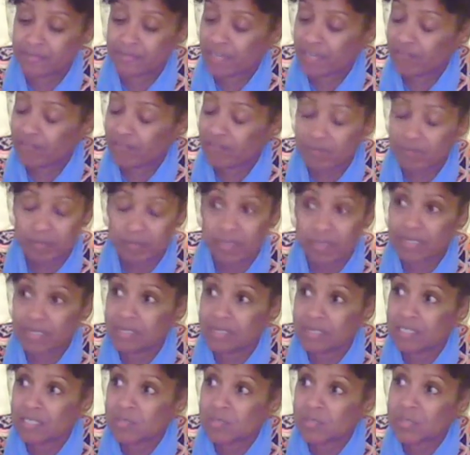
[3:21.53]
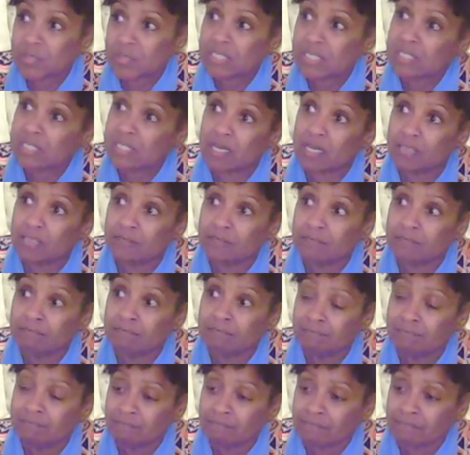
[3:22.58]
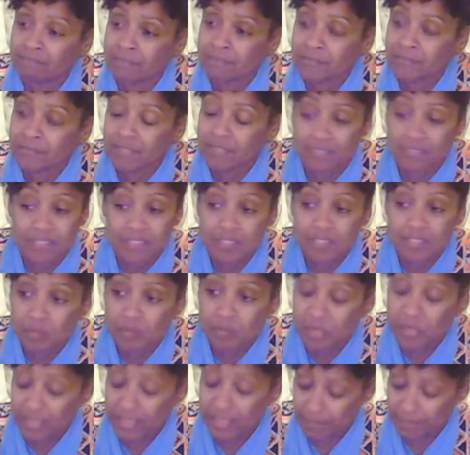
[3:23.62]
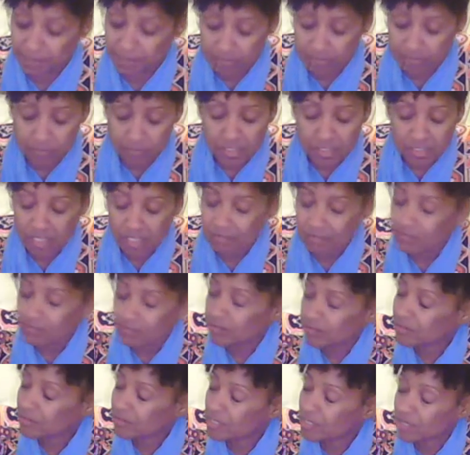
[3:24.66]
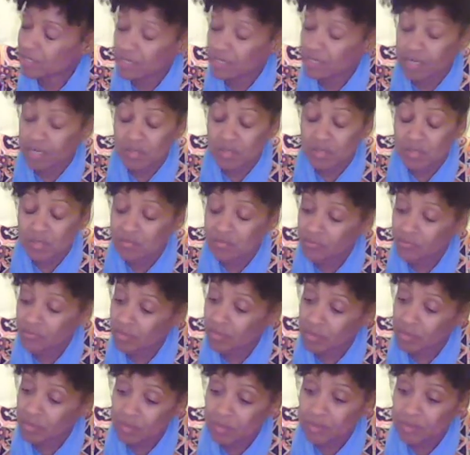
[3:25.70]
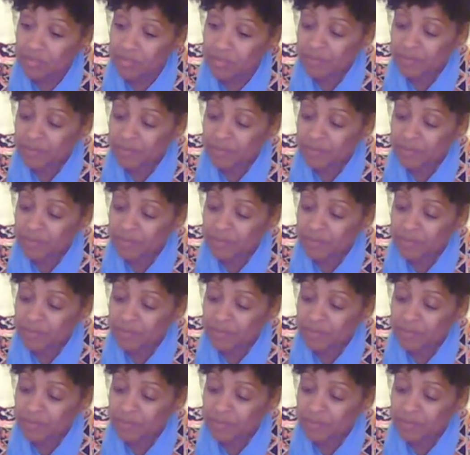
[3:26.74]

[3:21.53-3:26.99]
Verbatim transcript: every bit that has been done unto me, tenfold, a thousandfold,